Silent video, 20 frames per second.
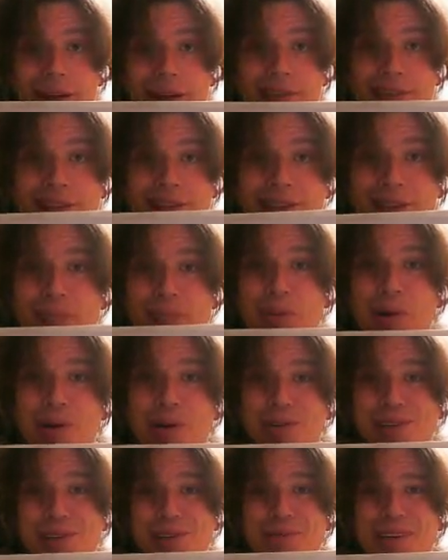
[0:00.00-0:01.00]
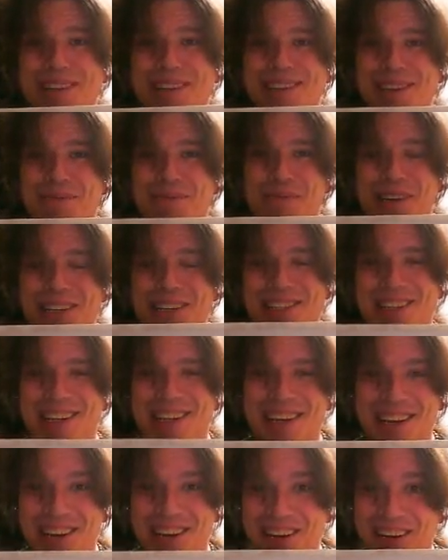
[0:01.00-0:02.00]
this is supposed to be somebody's
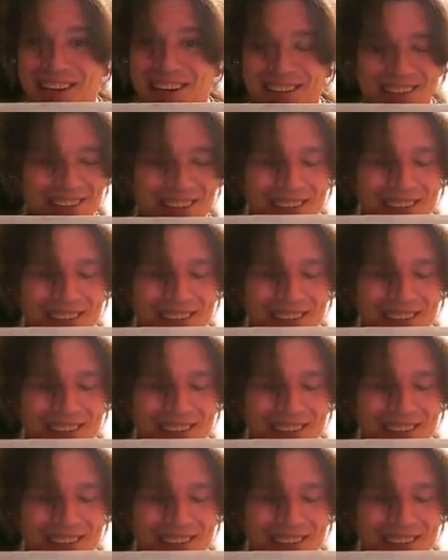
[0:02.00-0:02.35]
ear. It